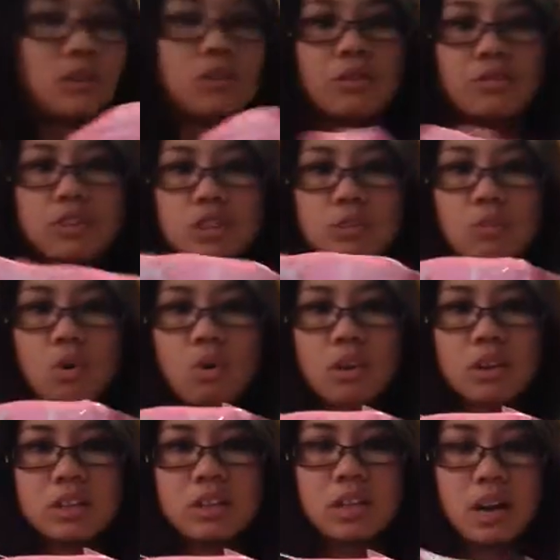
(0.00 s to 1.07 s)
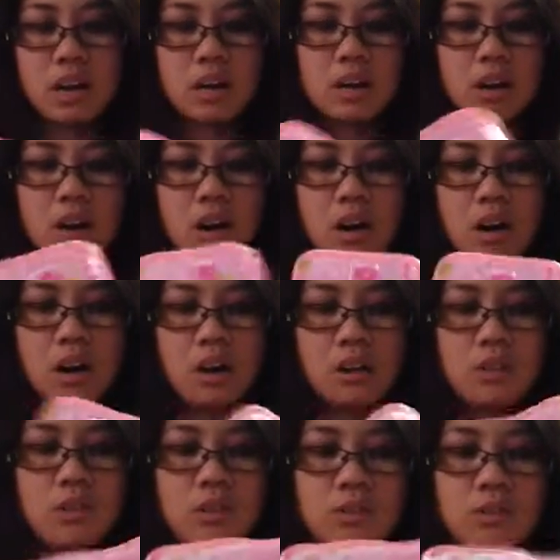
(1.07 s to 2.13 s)
got this small container. I
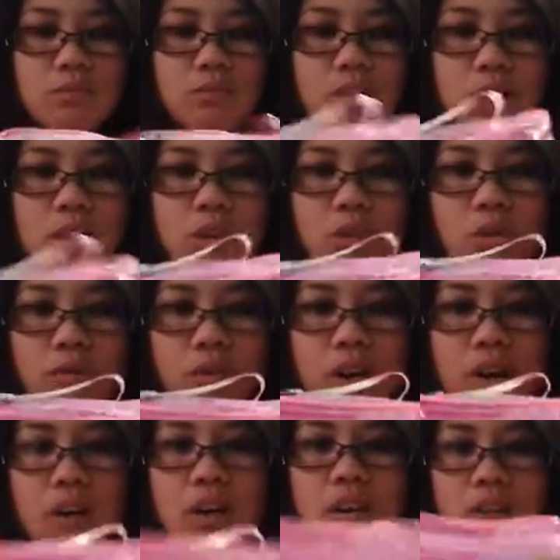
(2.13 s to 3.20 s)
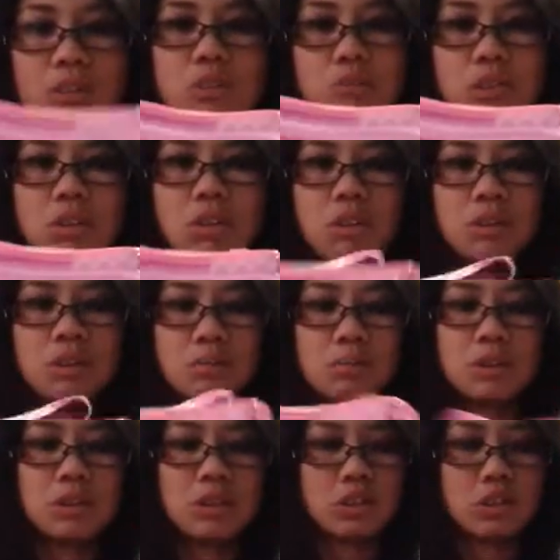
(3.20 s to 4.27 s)
don't even really know if I need it, to be honest,
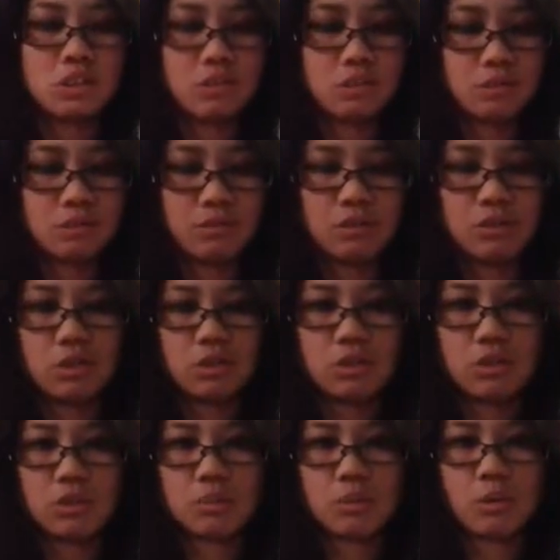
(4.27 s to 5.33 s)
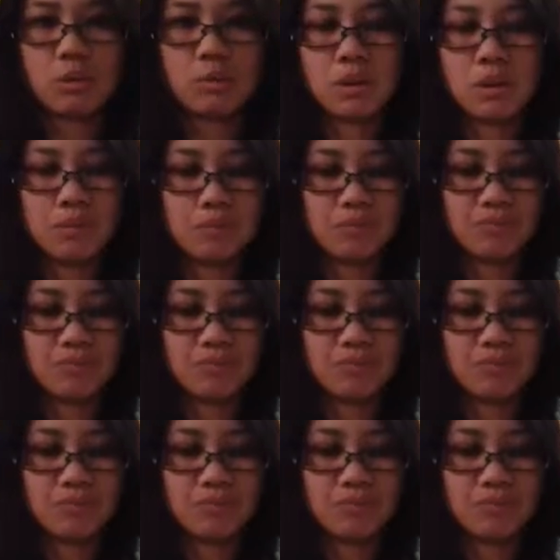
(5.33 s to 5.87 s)
but it's cute. You know, zip open.